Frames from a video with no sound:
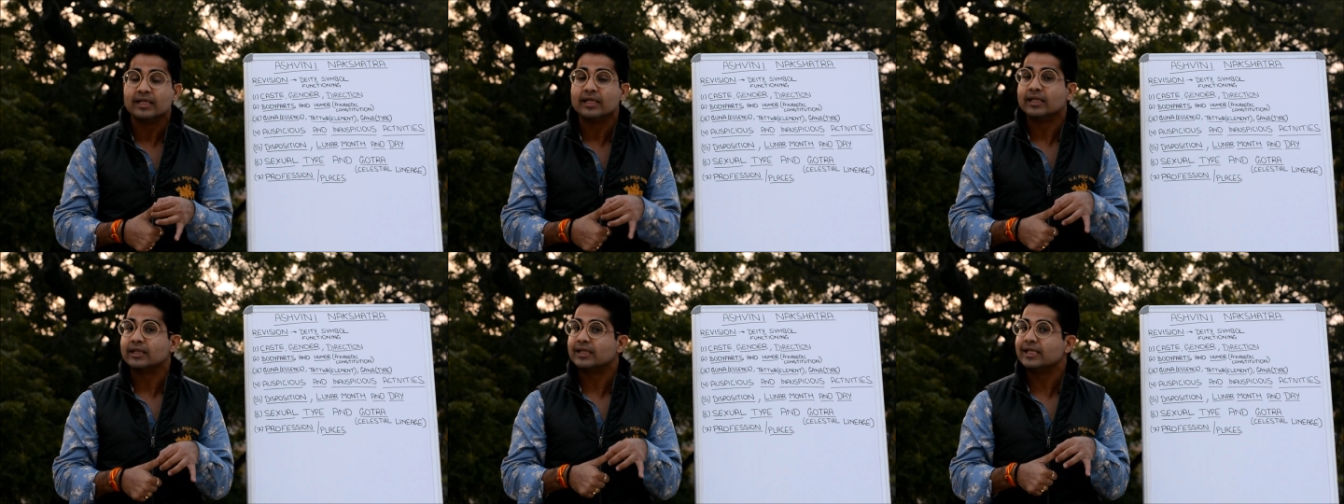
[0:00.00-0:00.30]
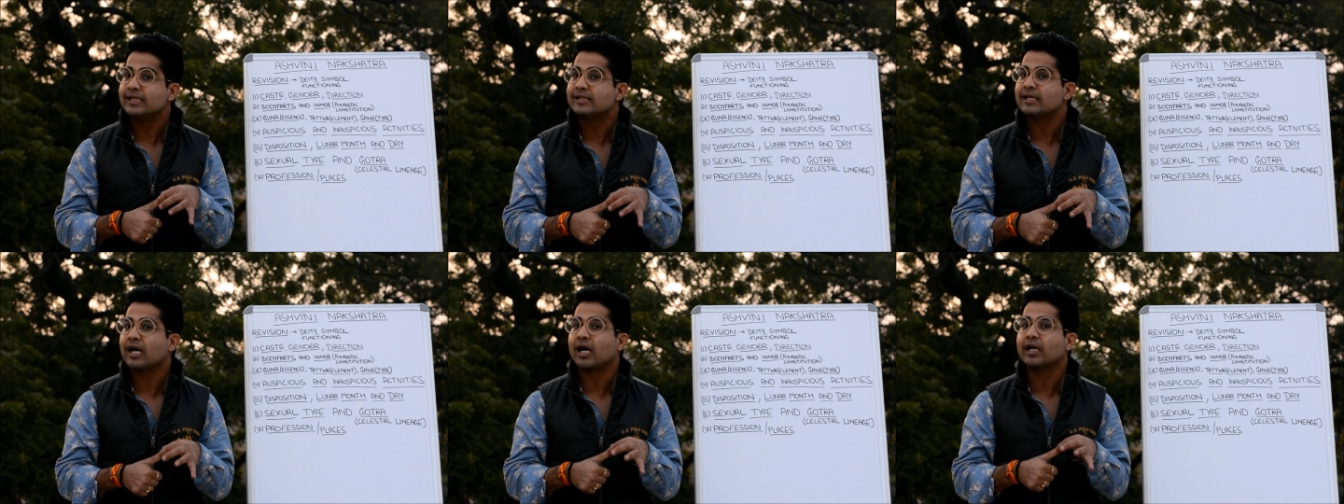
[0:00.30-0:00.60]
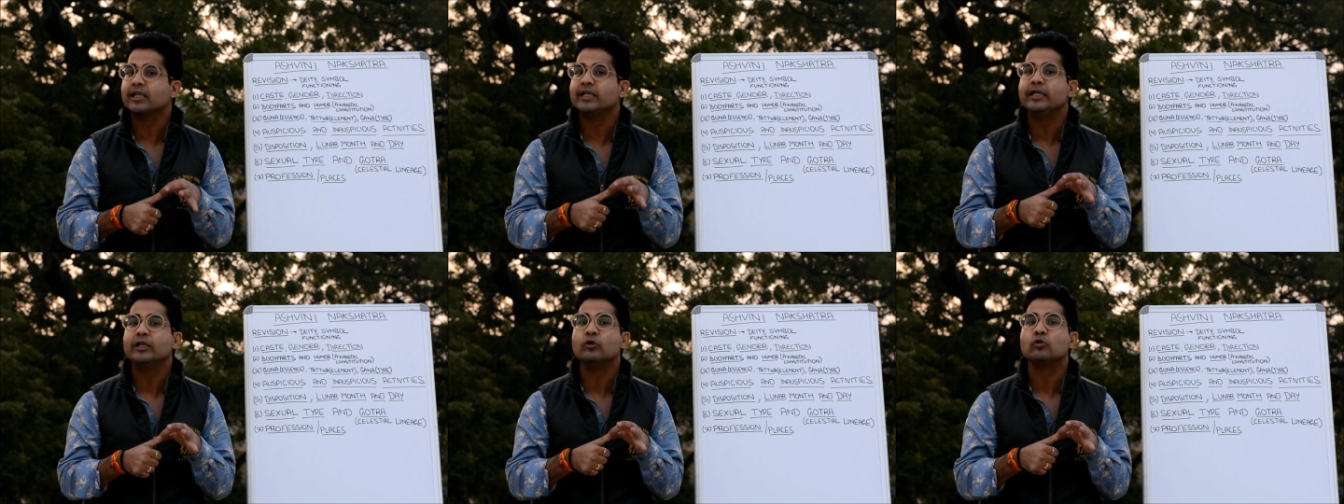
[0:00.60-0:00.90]
These are
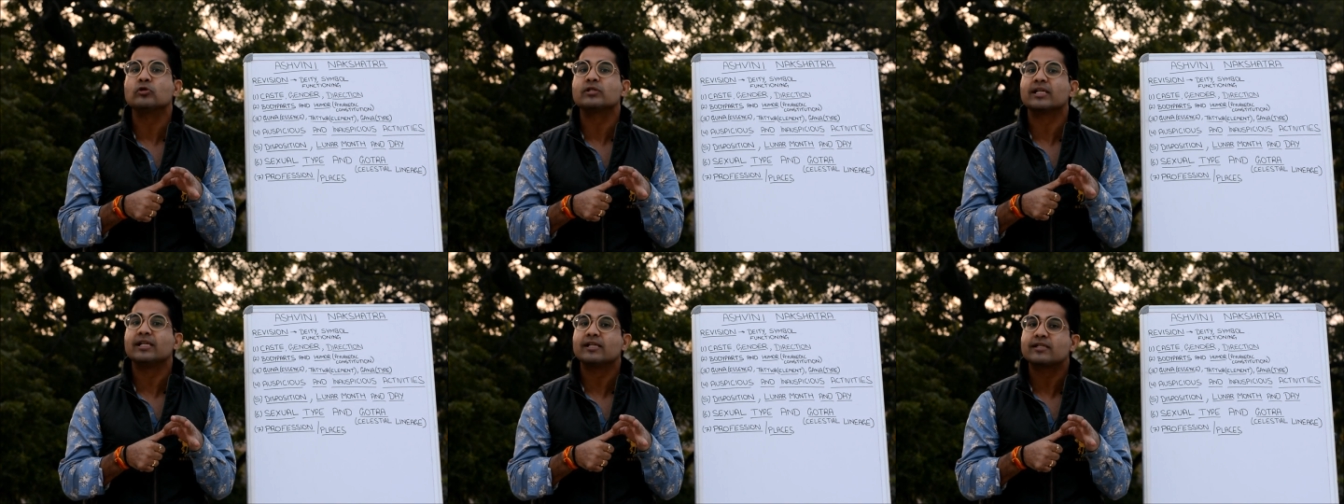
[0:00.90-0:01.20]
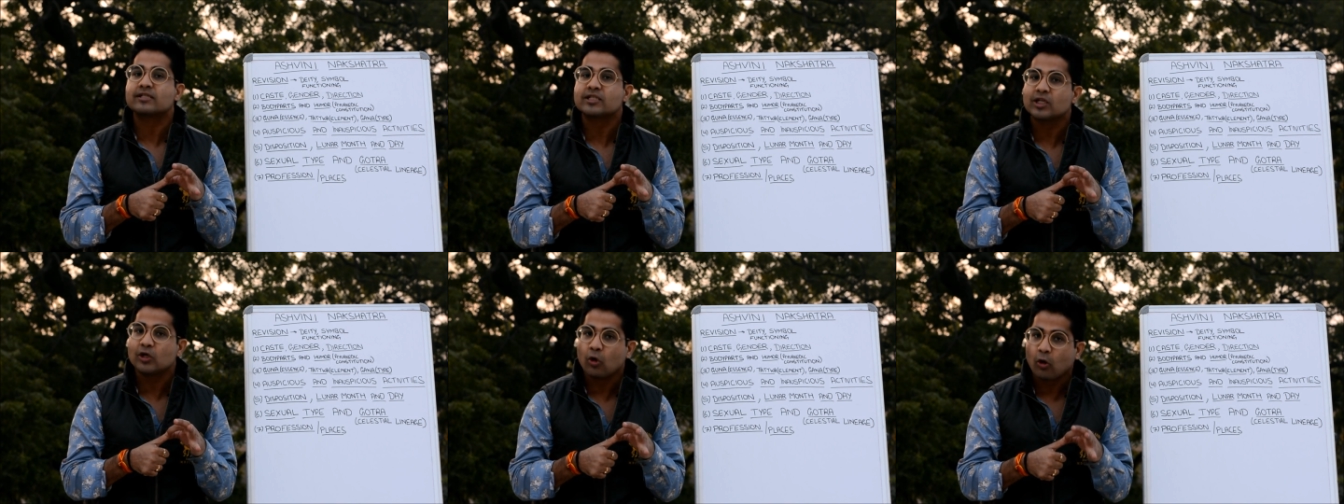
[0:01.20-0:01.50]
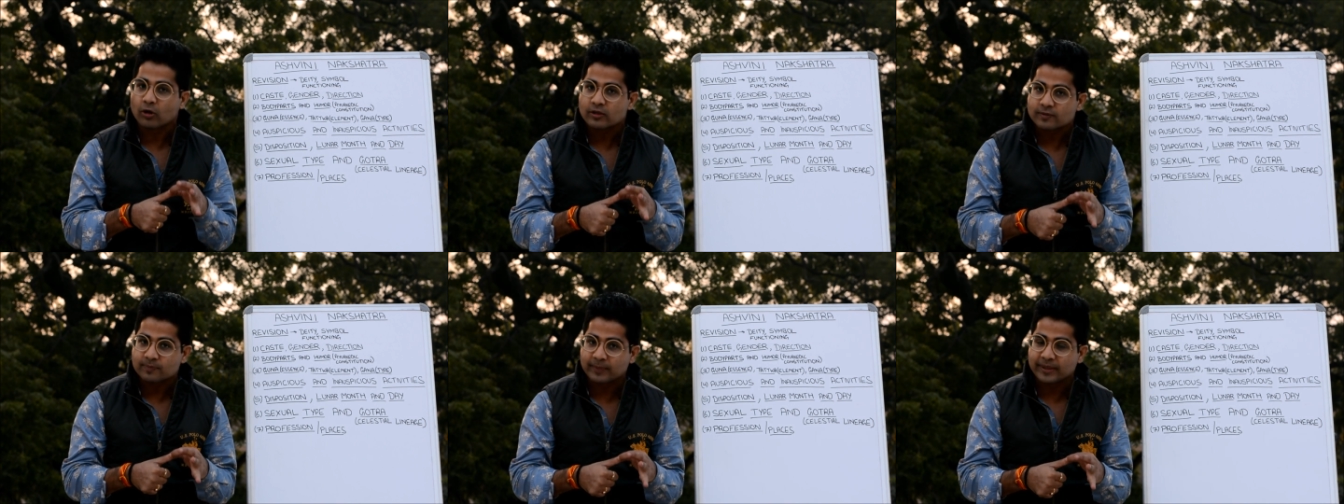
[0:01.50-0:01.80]
the two celestial
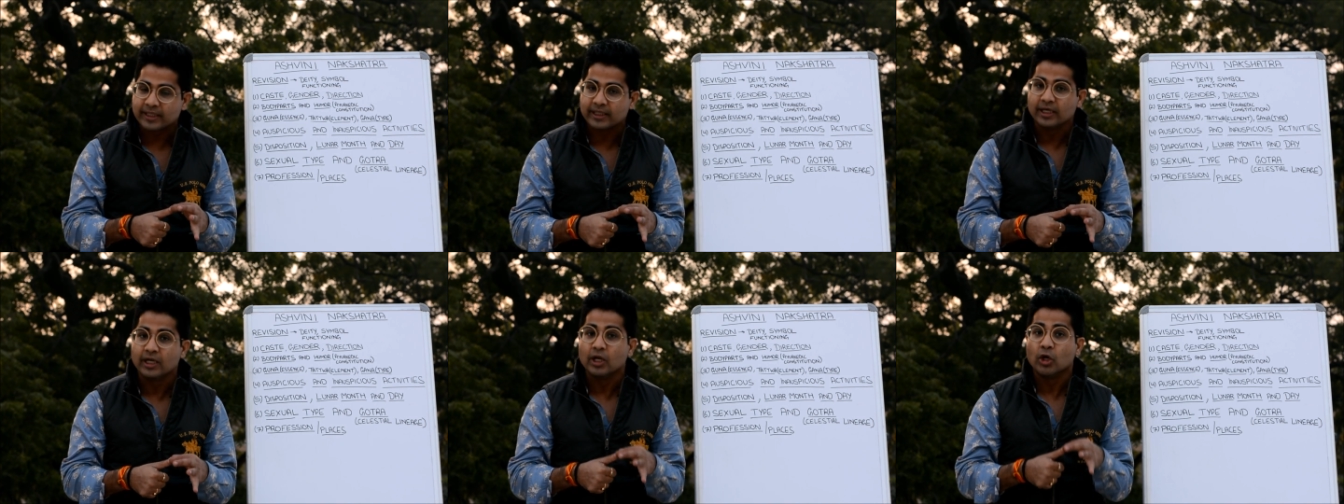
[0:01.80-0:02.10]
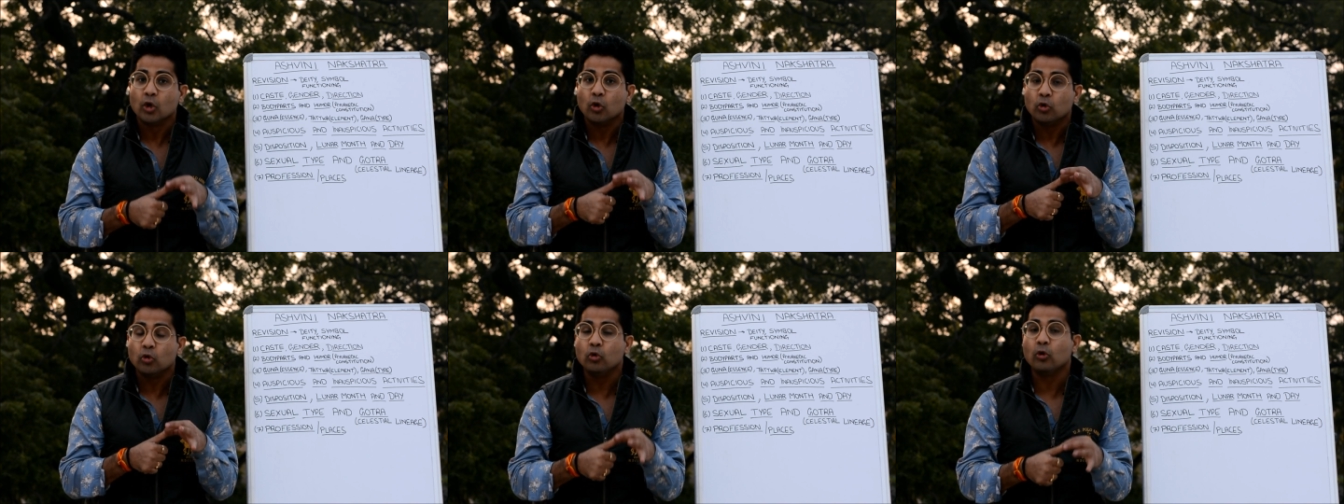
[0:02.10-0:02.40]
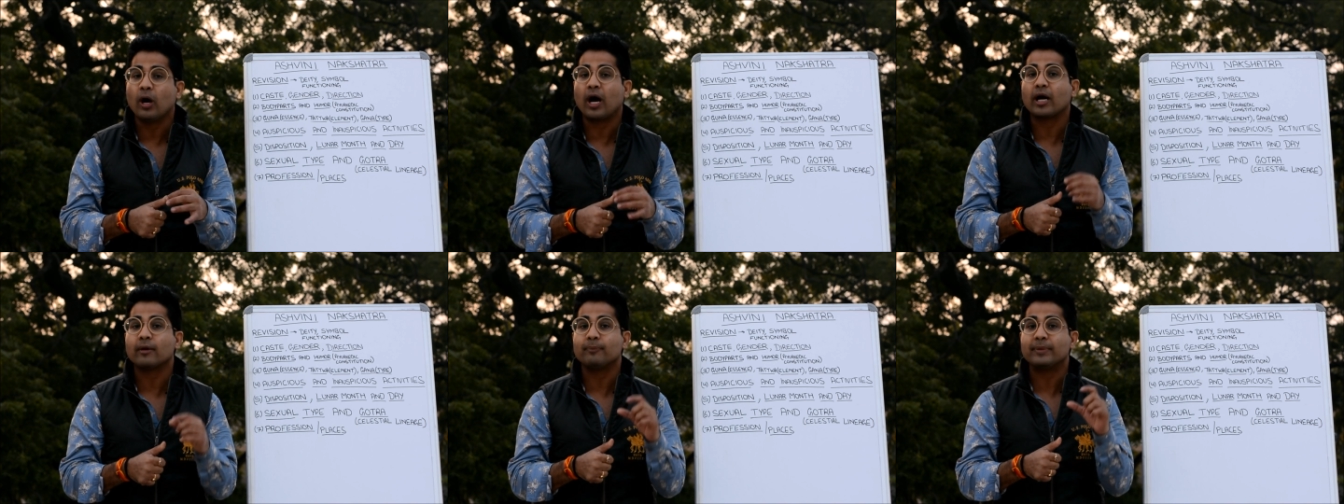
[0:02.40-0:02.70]
horsemen who
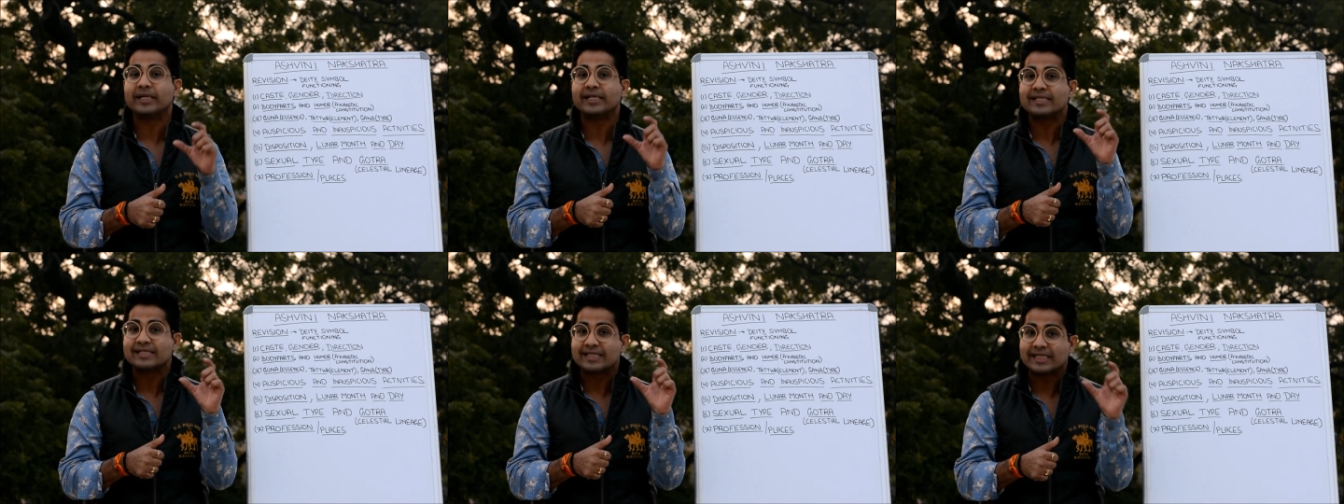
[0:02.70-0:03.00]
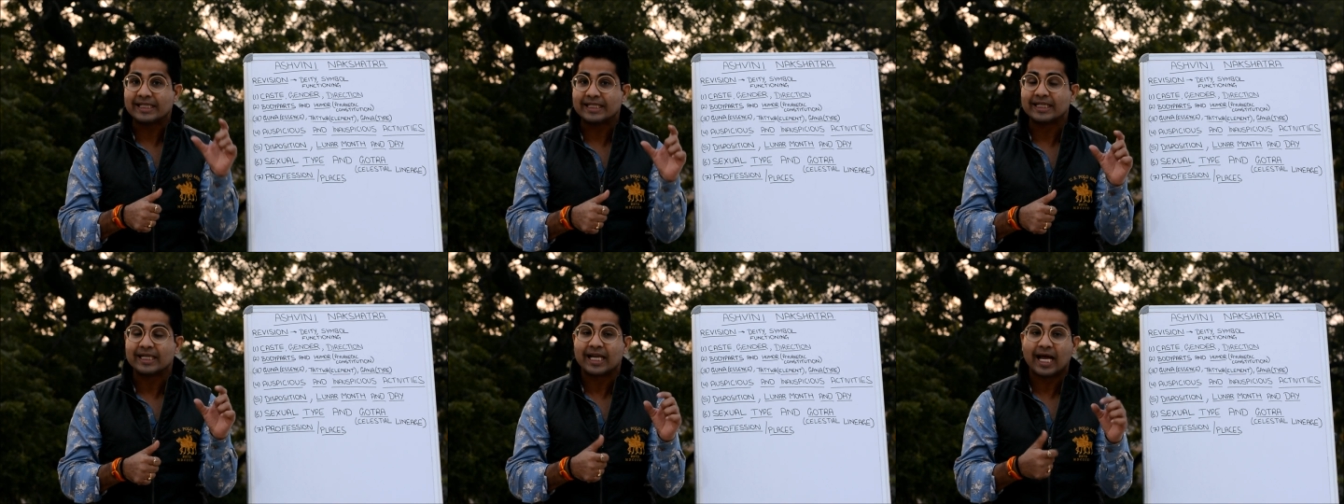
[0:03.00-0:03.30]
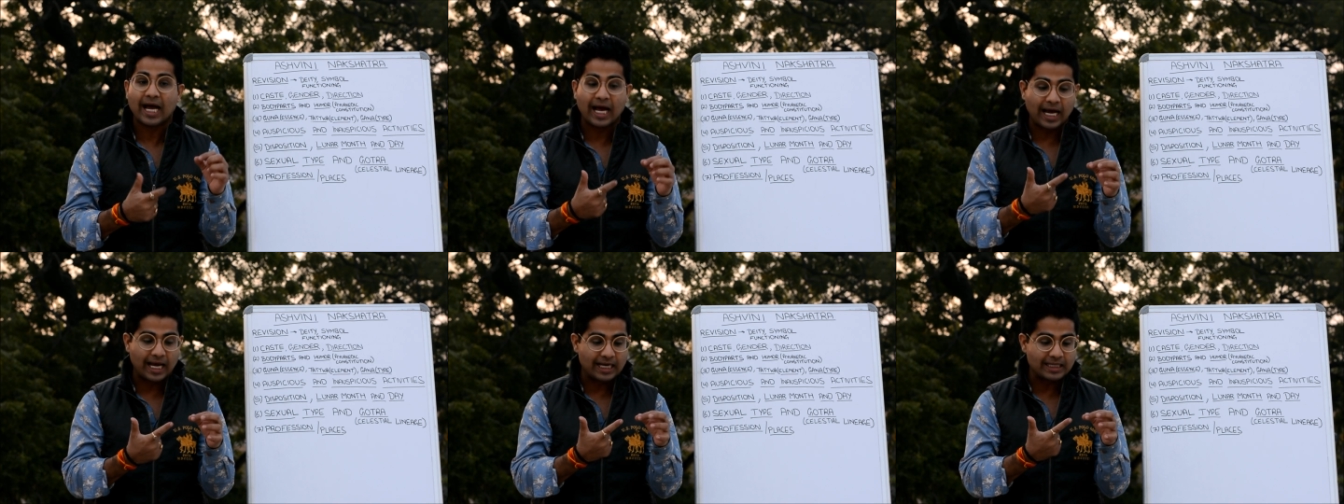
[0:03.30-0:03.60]
are being seen
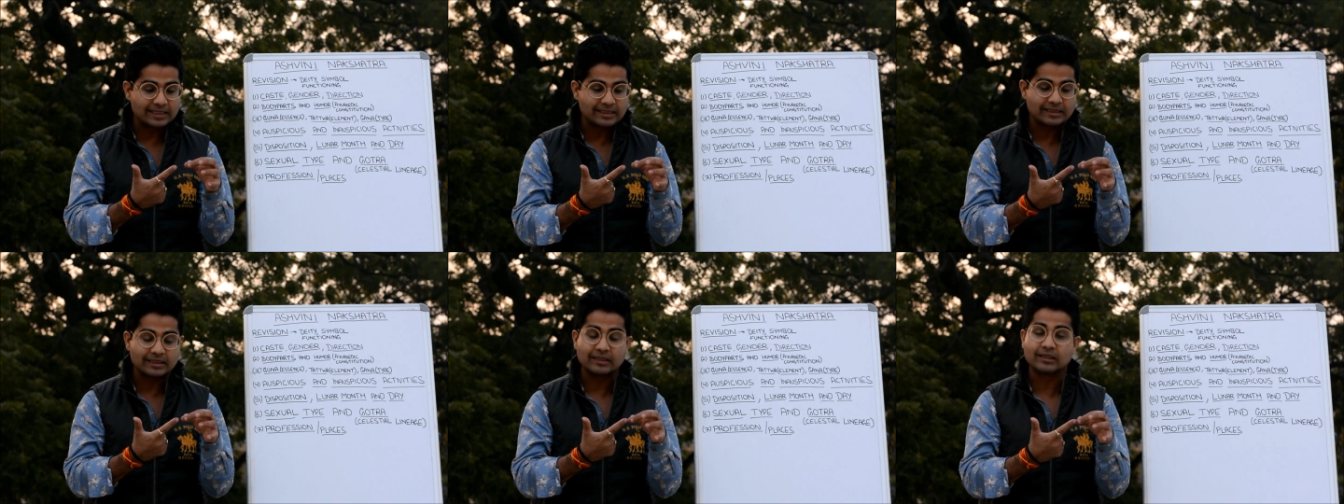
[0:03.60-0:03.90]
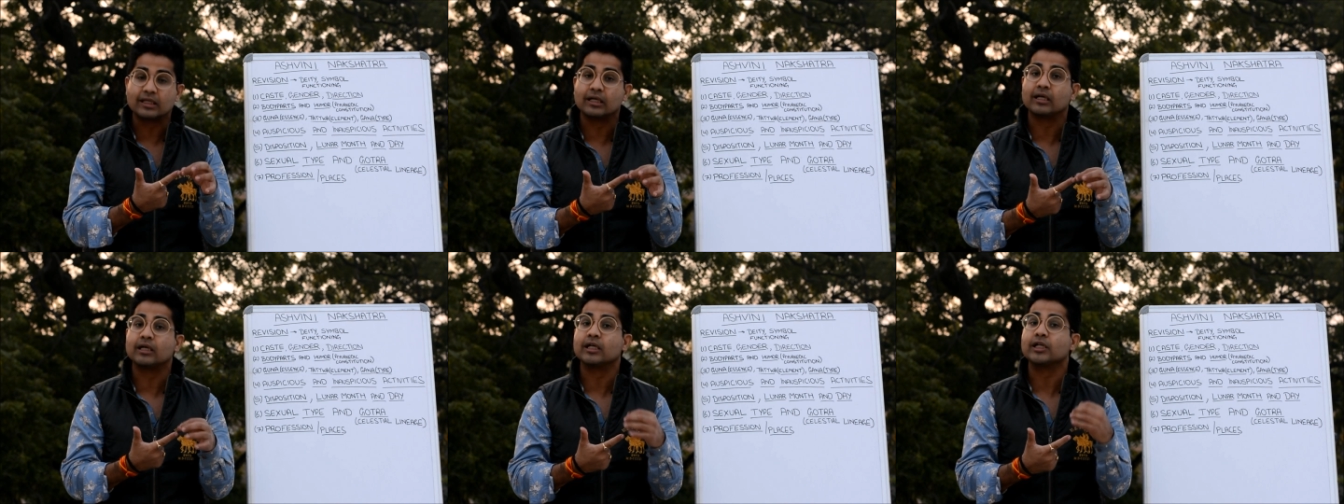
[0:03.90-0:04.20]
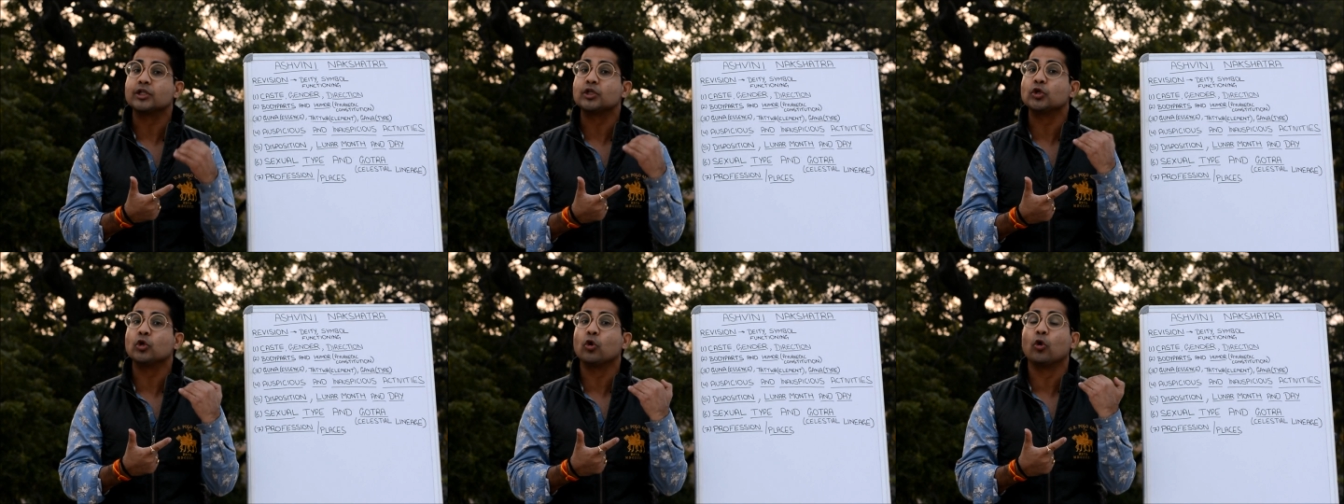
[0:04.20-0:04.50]
as the,
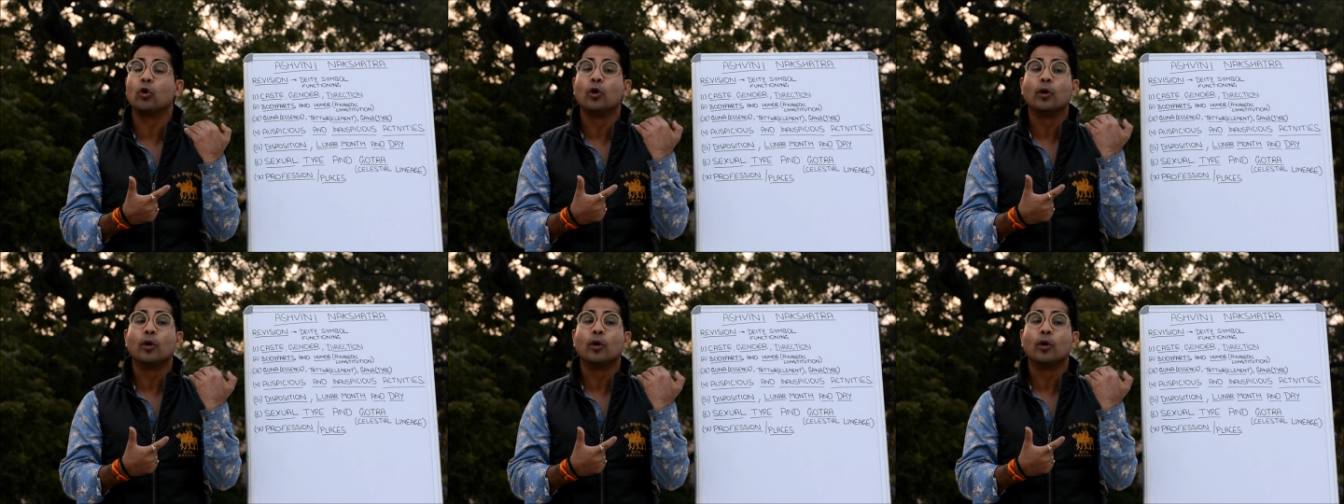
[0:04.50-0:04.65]
you know,